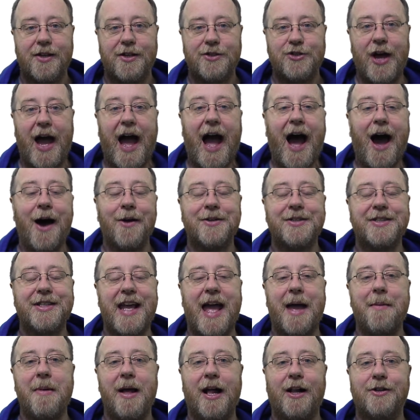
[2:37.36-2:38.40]
So how does the
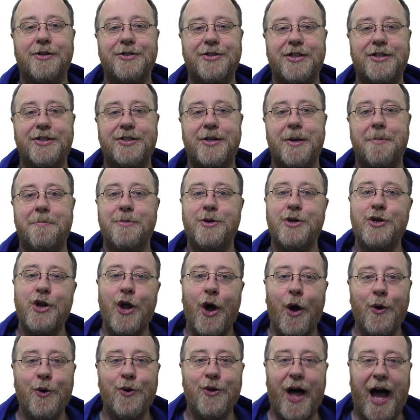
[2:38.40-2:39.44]
ML system
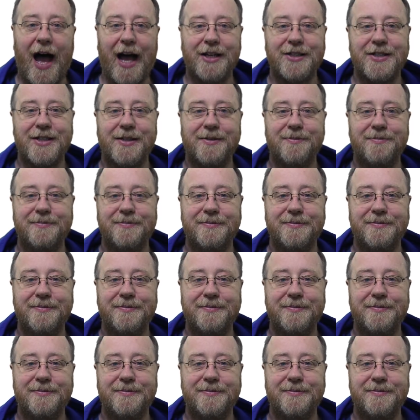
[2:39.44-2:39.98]
know that?